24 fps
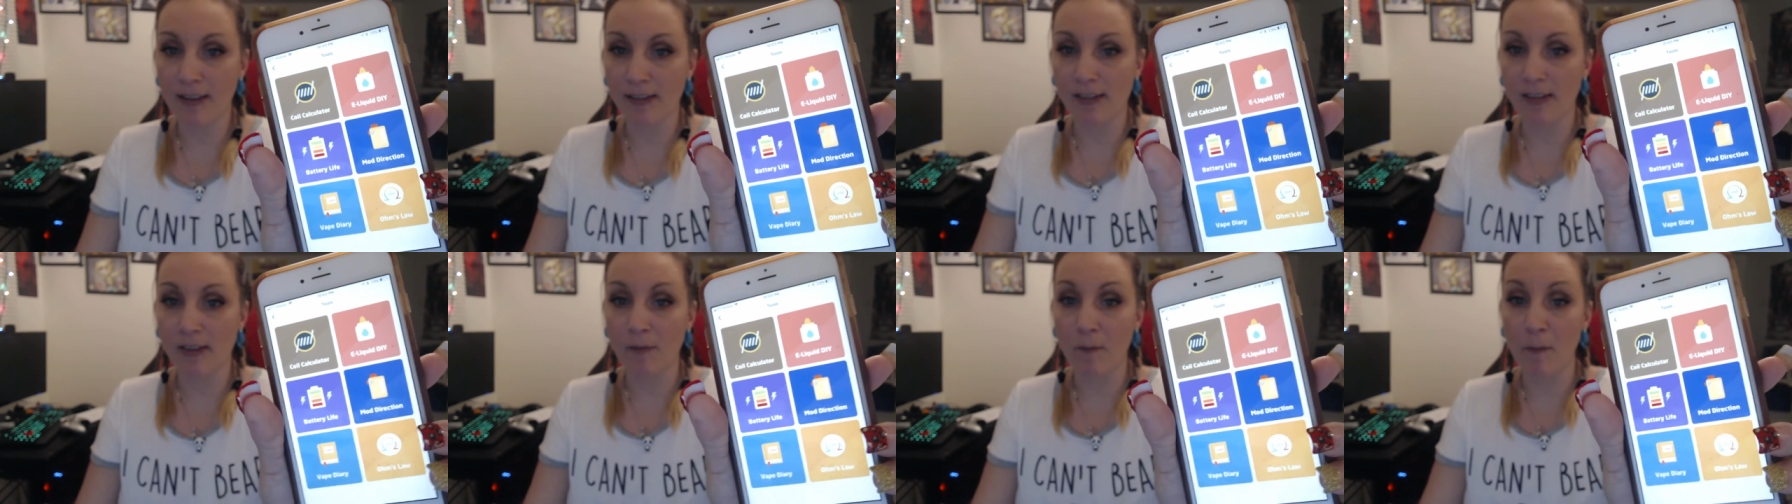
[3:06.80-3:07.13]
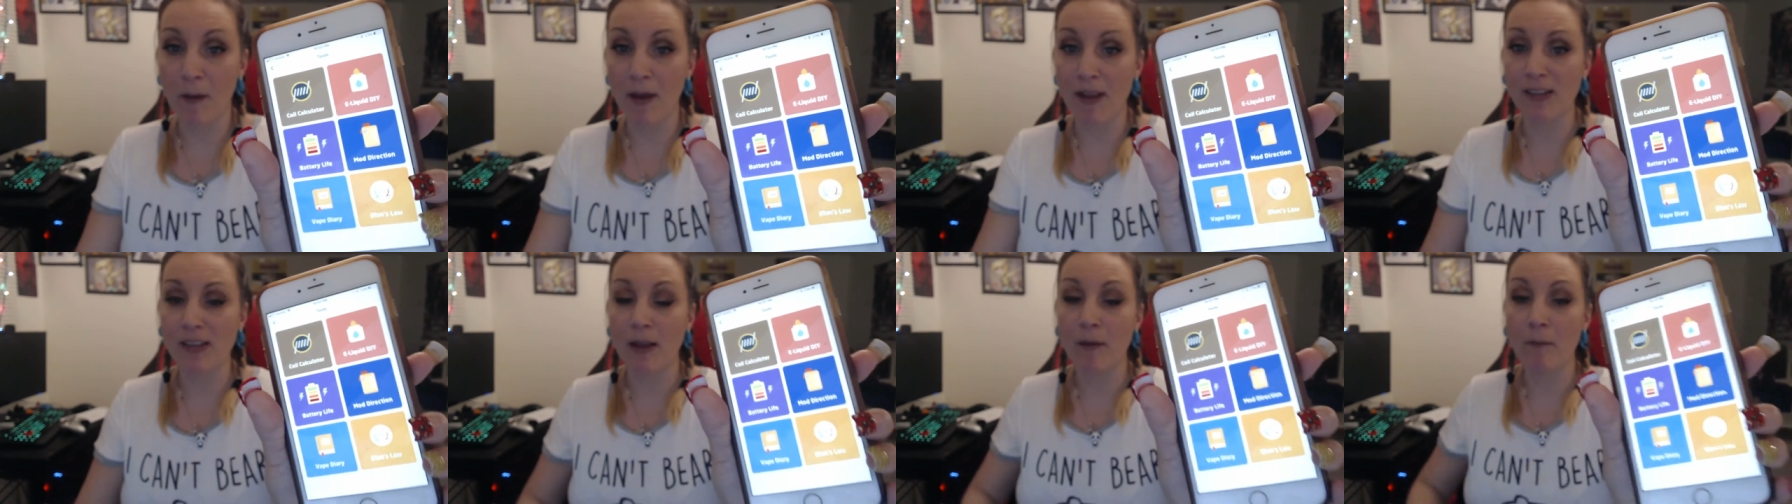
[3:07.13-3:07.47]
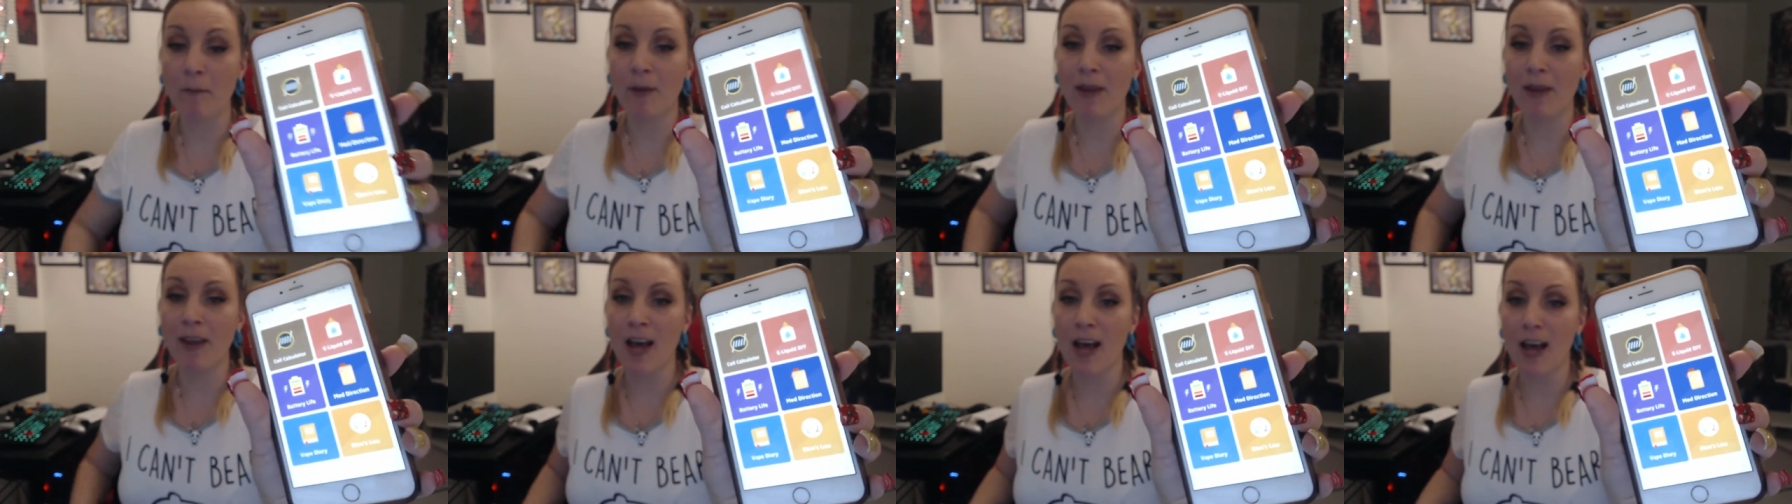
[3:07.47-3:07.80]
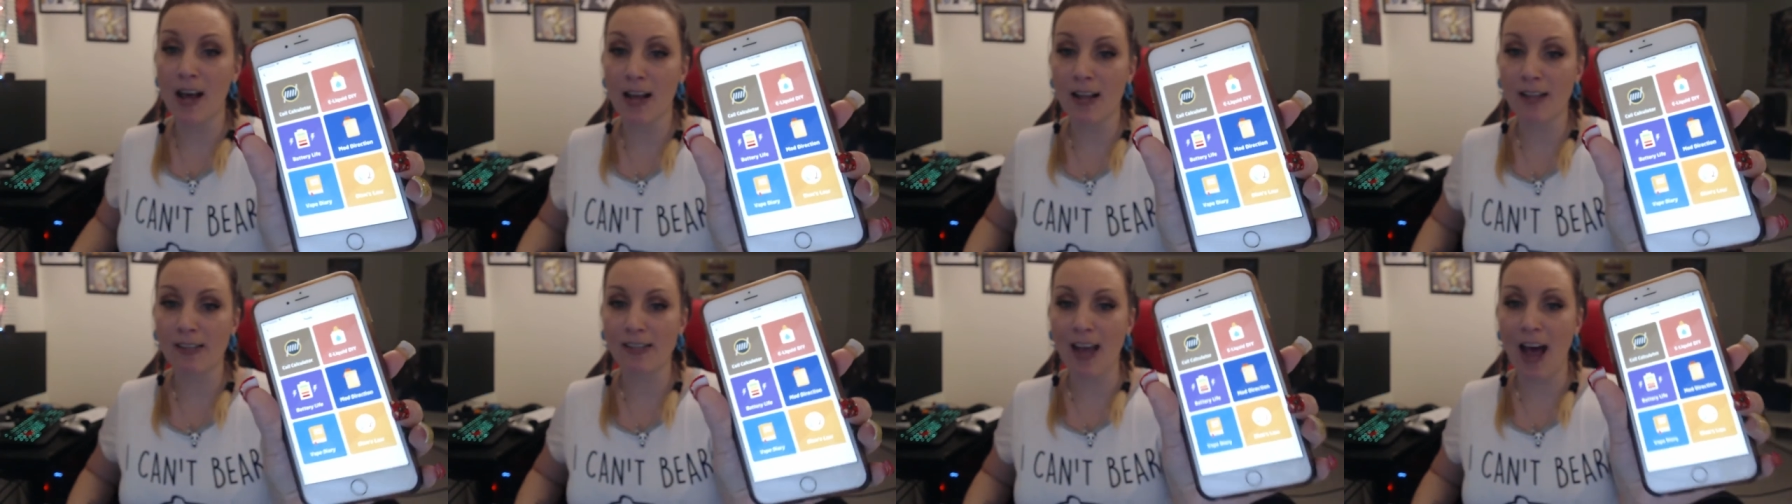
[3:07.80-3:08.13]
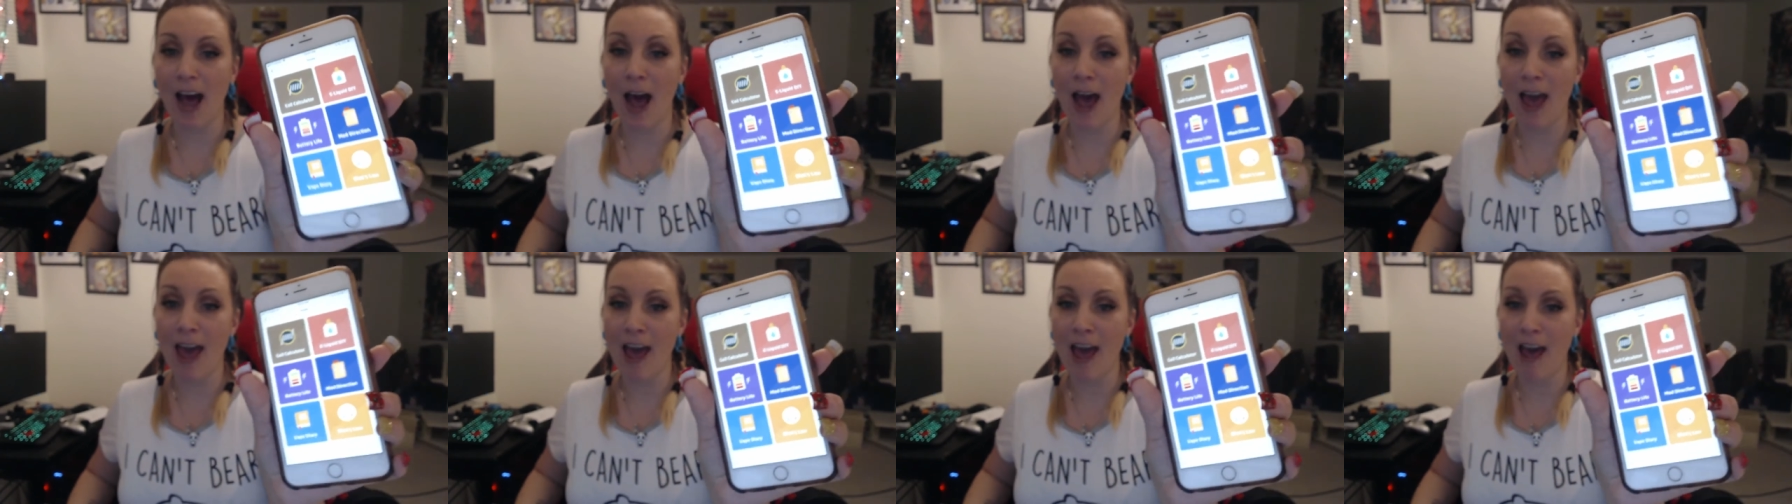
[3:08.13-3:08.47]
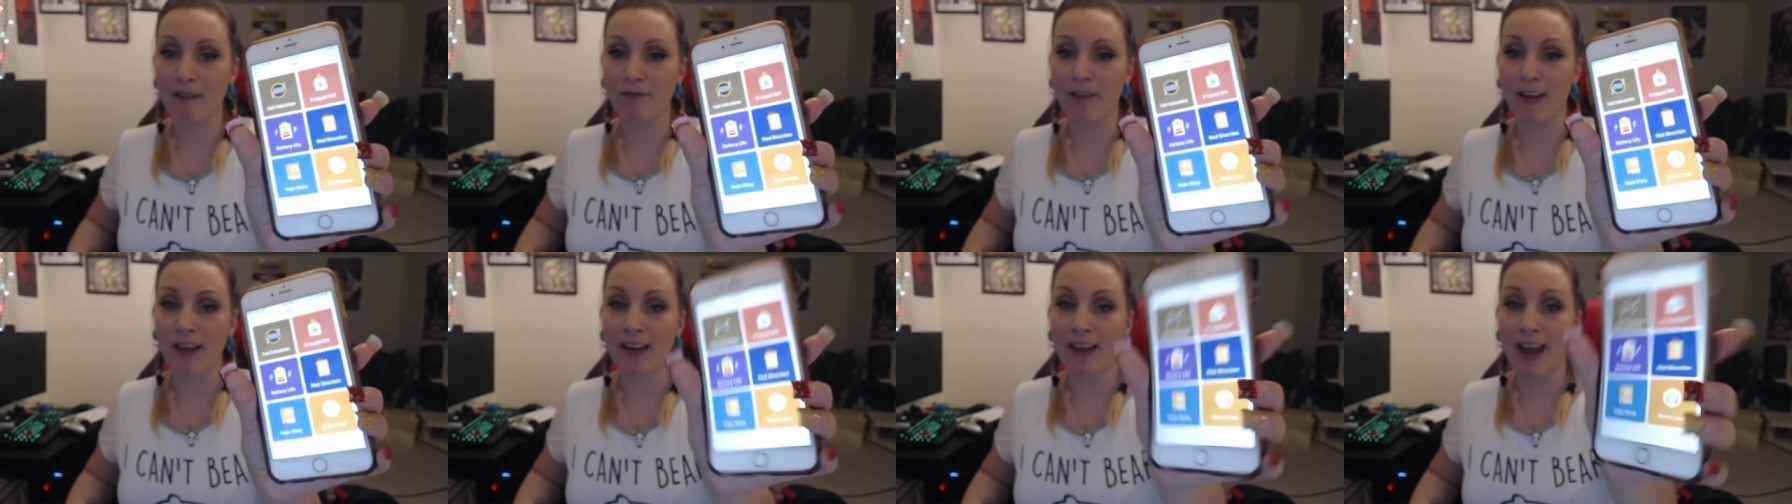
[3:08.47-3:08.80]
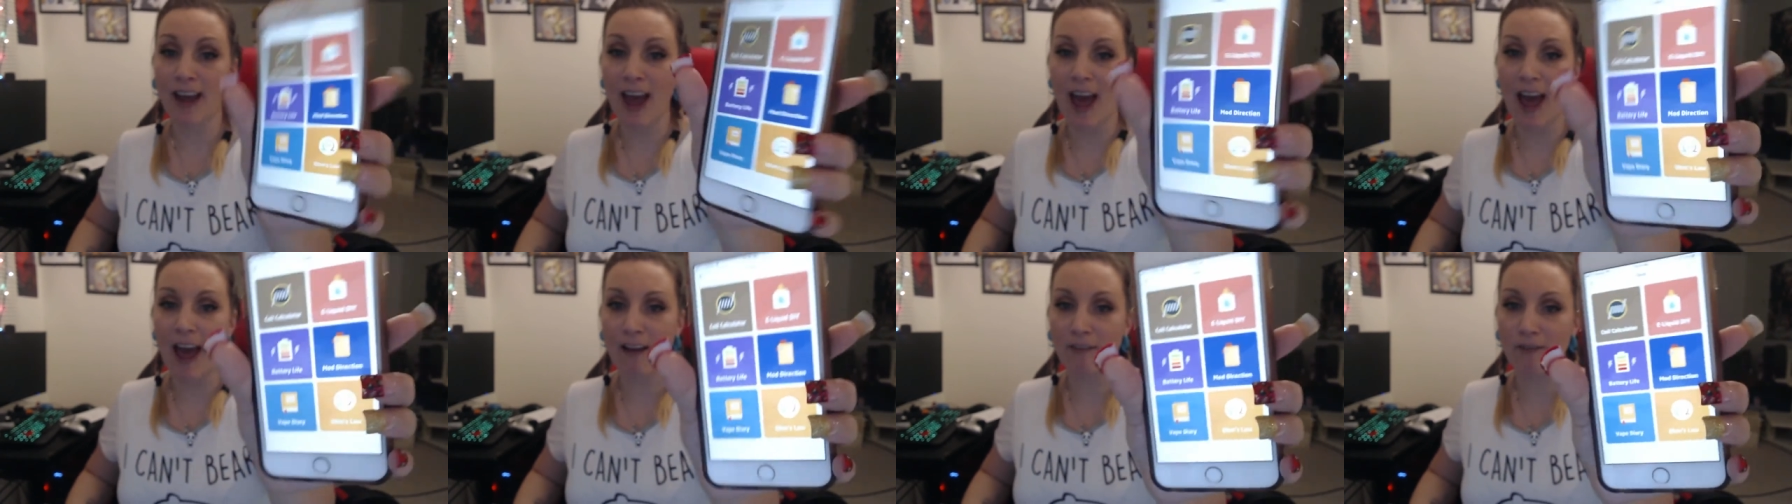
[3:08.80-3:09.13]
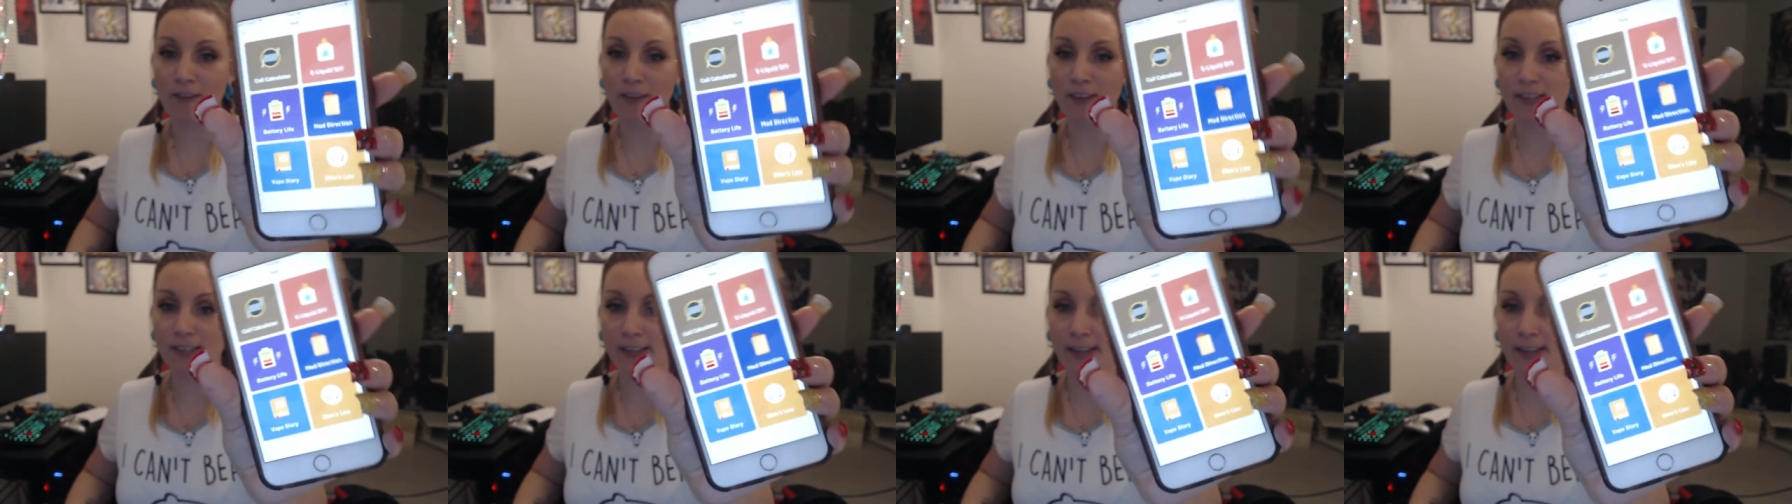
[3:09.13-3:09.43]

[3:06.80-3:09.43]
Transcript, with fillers: this is amazing because I have like every